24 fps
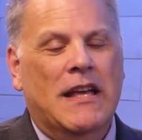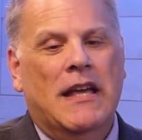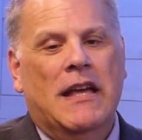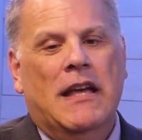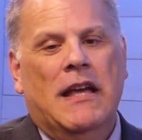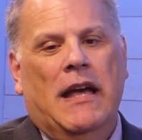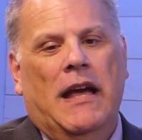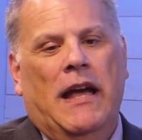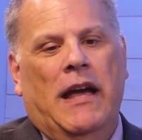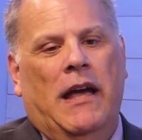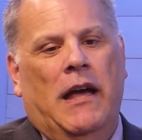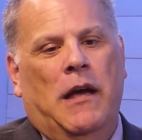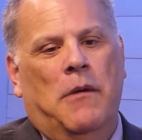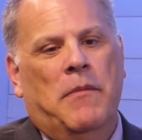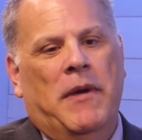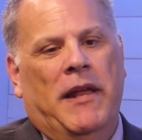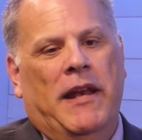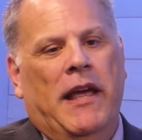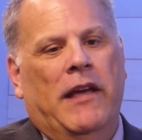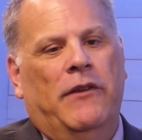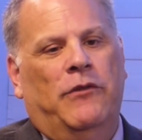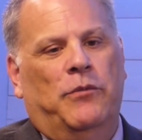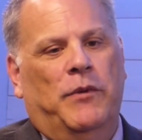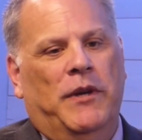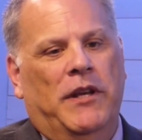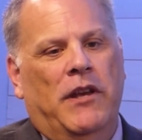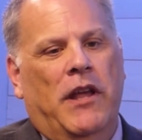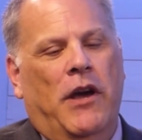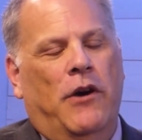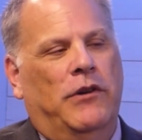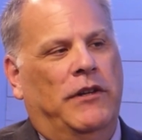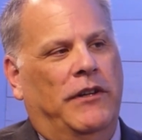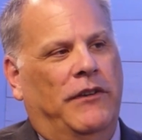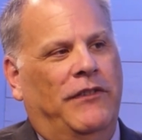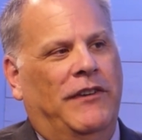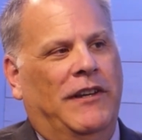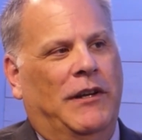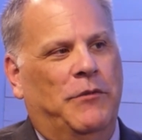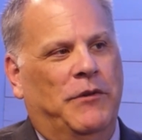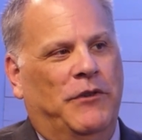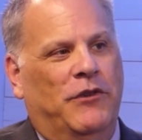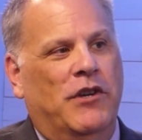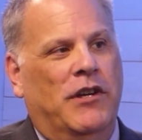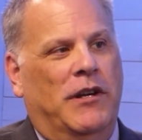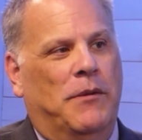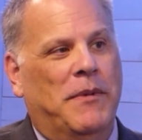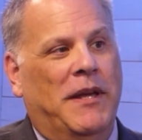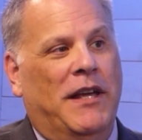And as we noticed that it was
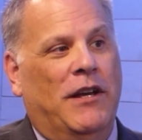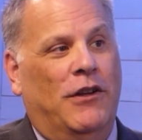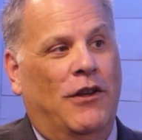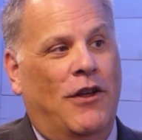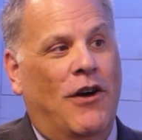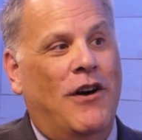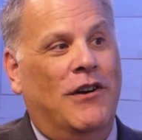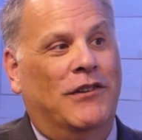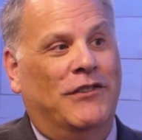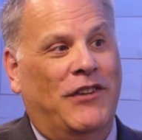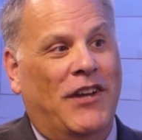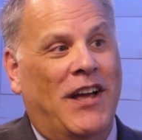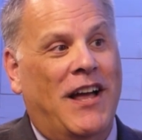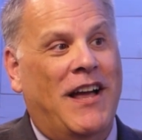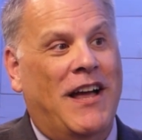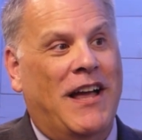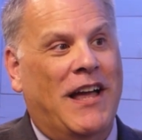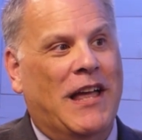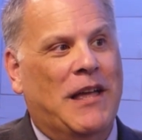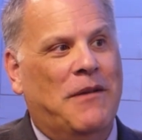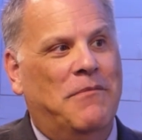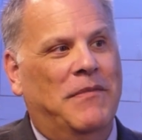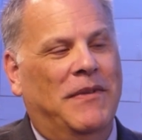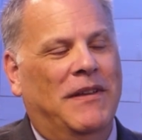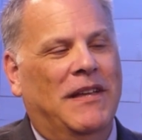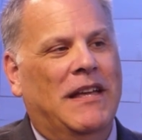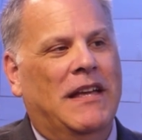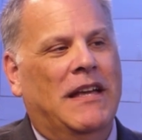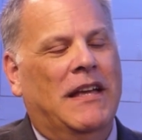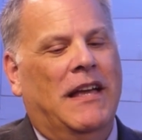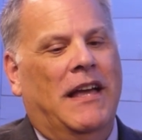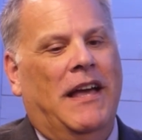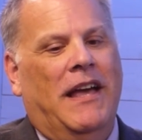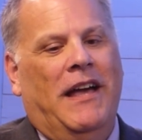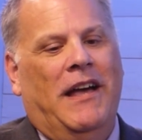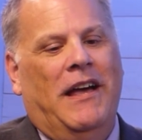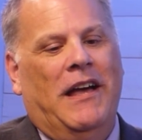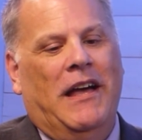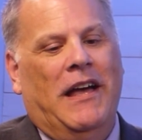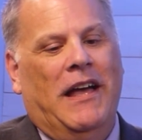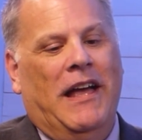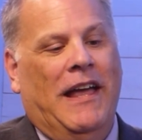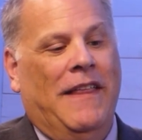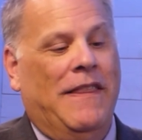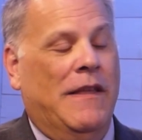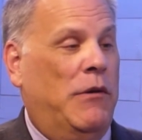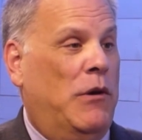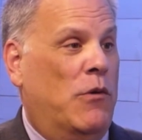going to be a long time,
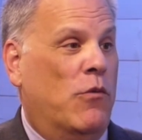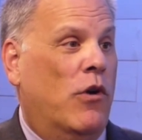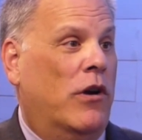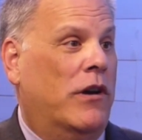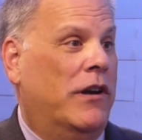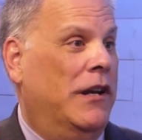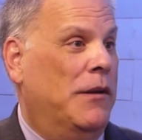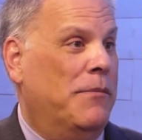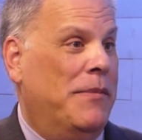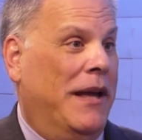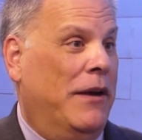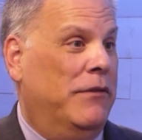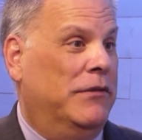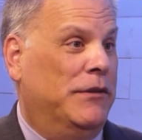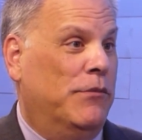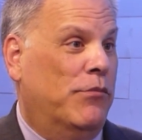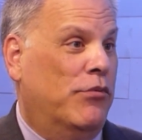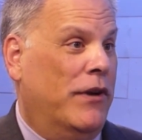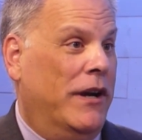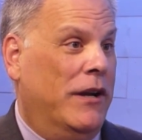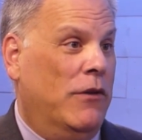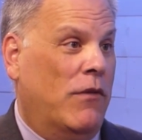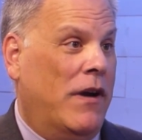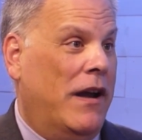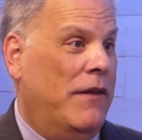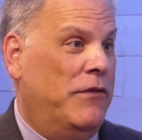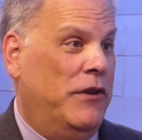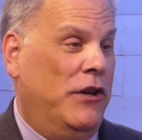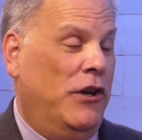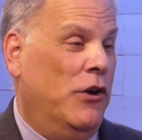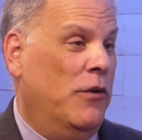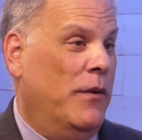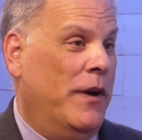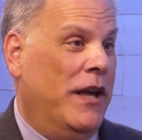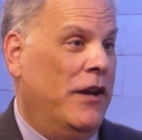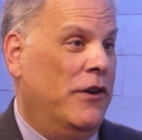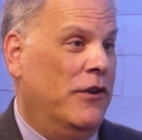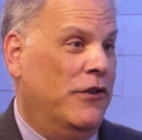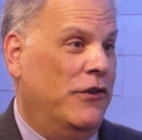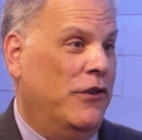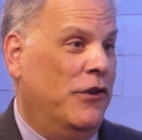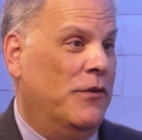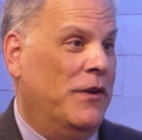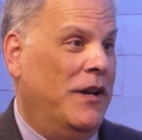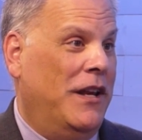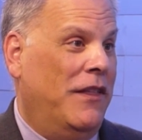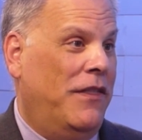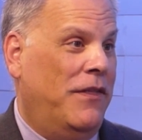and that we weren't going to be able to bring revenue in or
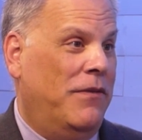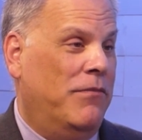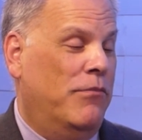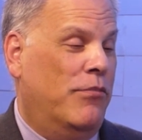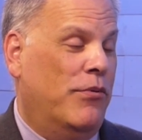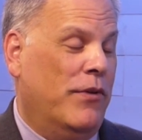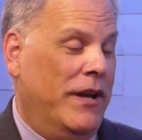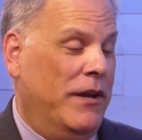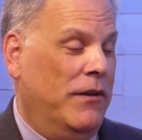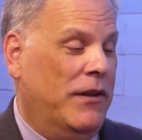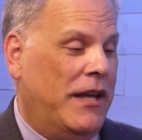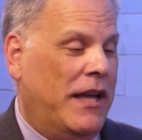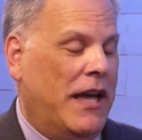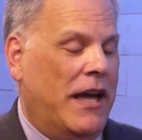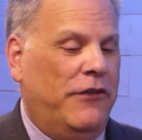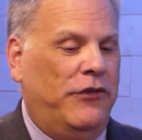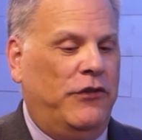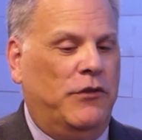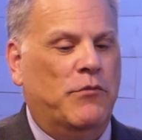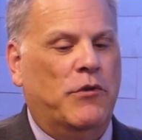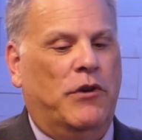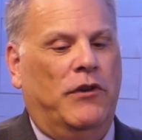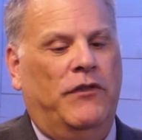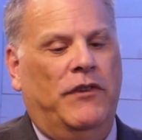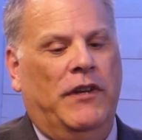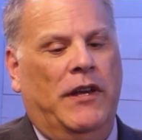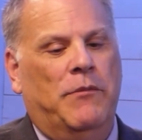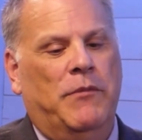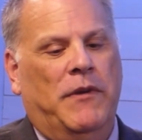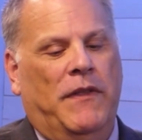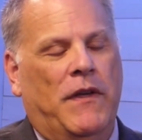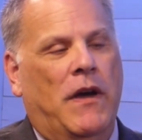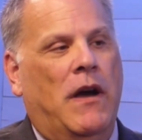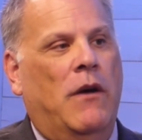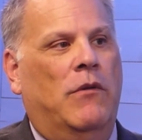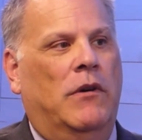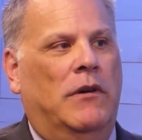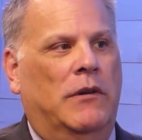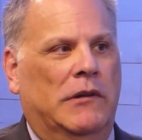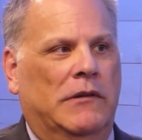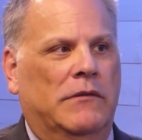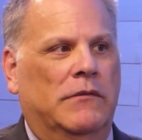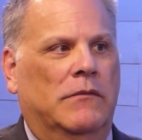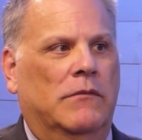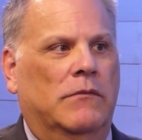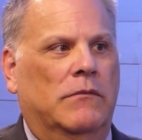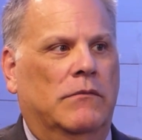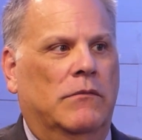bring customers in, we thought, well,
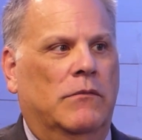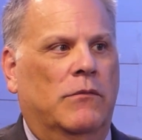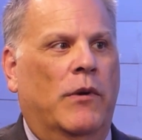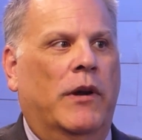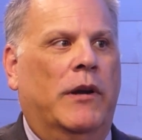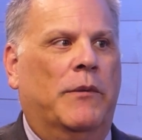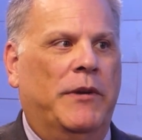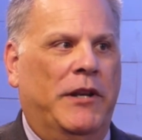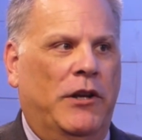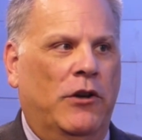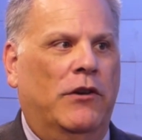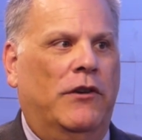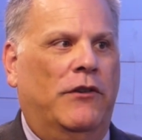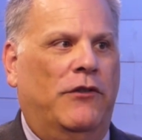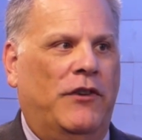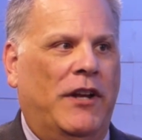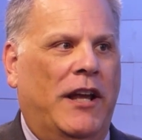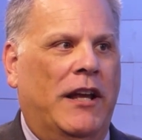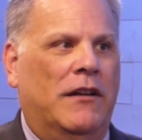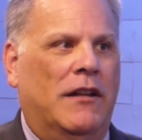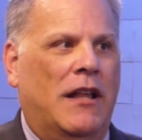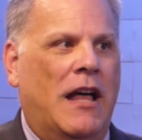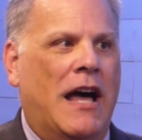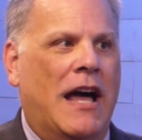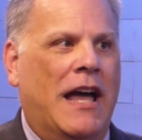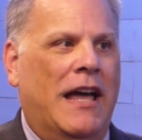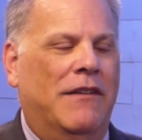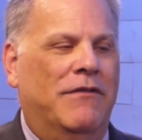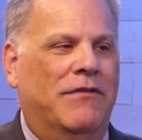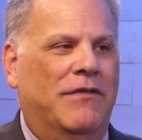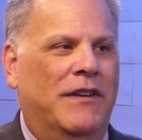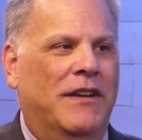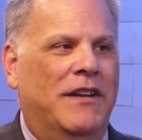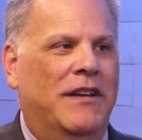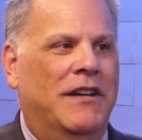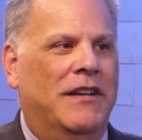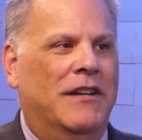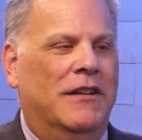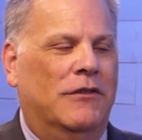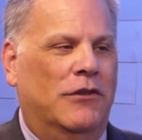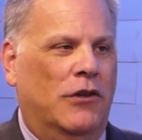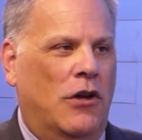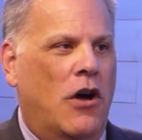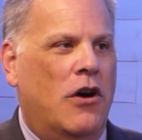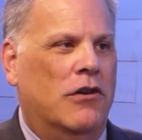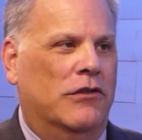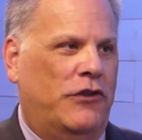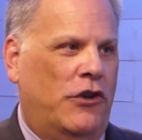what do we do to stay alive
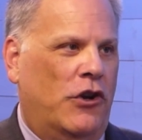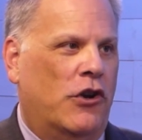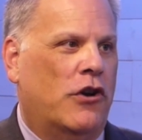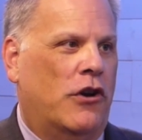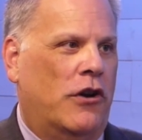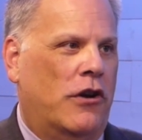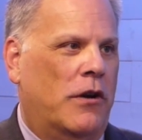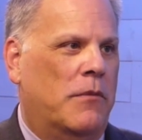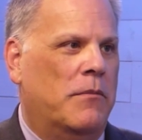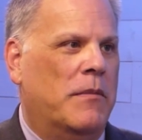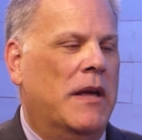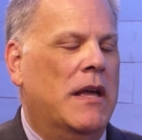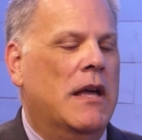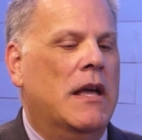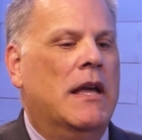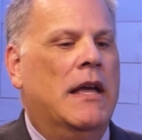long term?